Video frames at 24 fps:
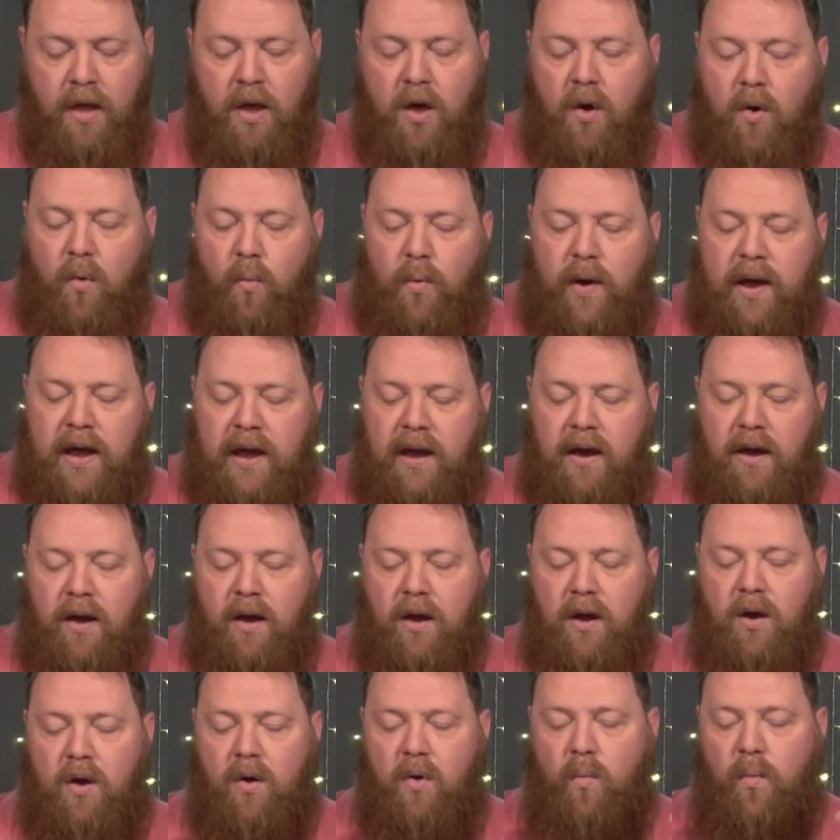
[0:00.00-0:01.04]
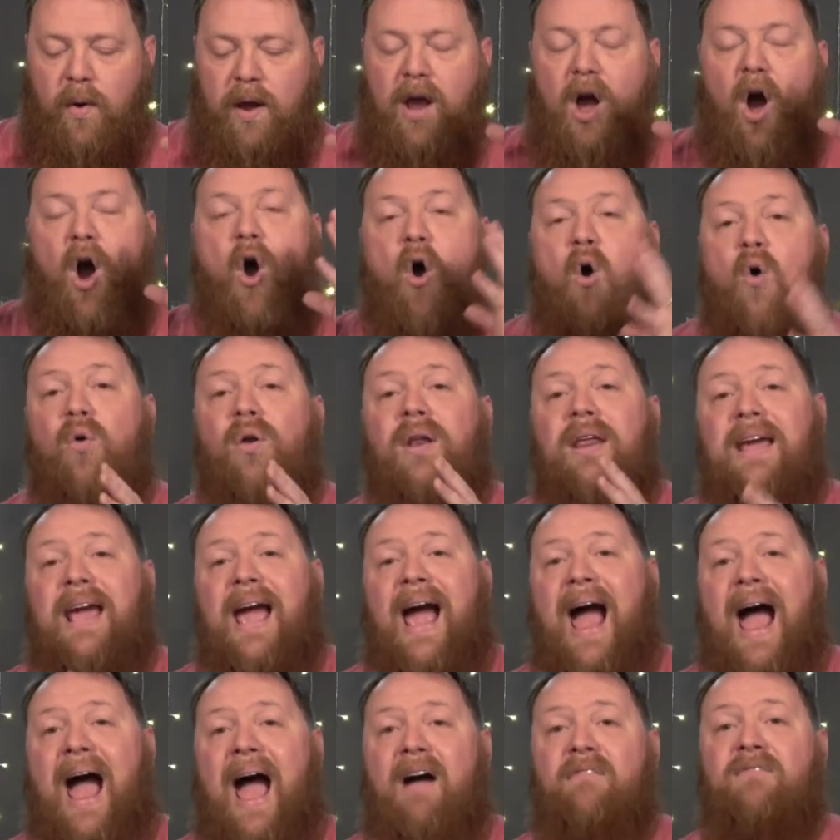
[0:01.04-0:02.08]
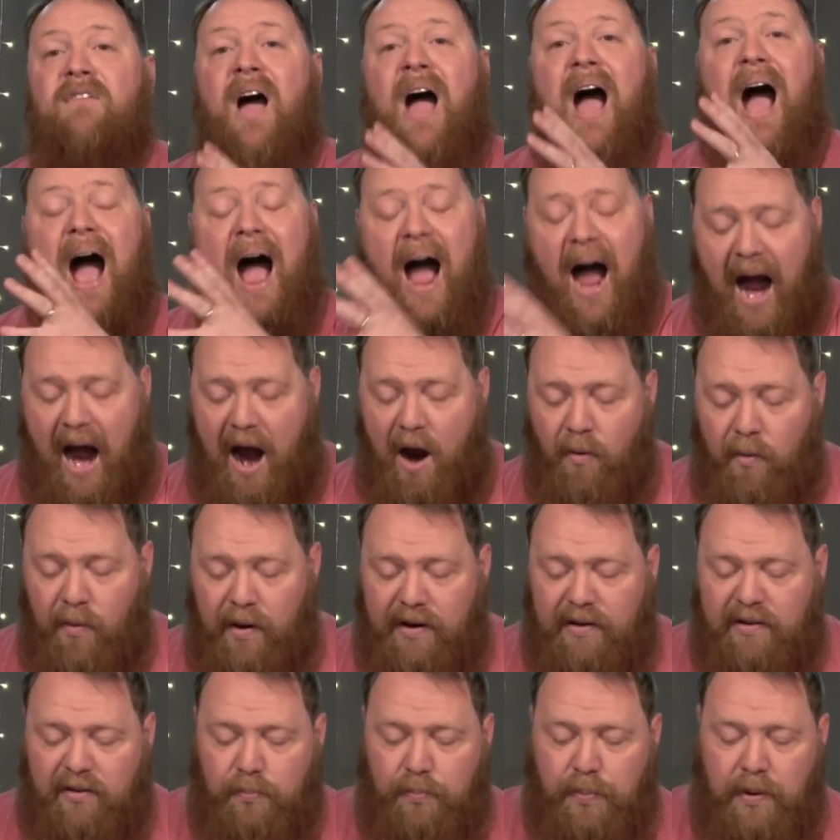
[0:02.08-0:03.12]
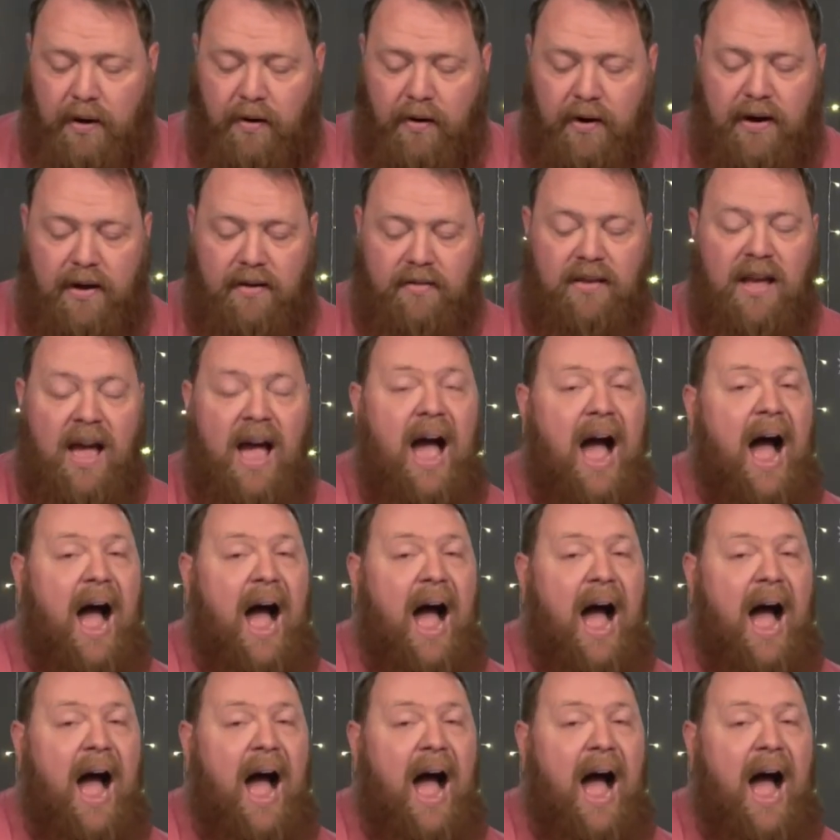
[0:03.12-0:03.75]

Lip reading: We only have our experience,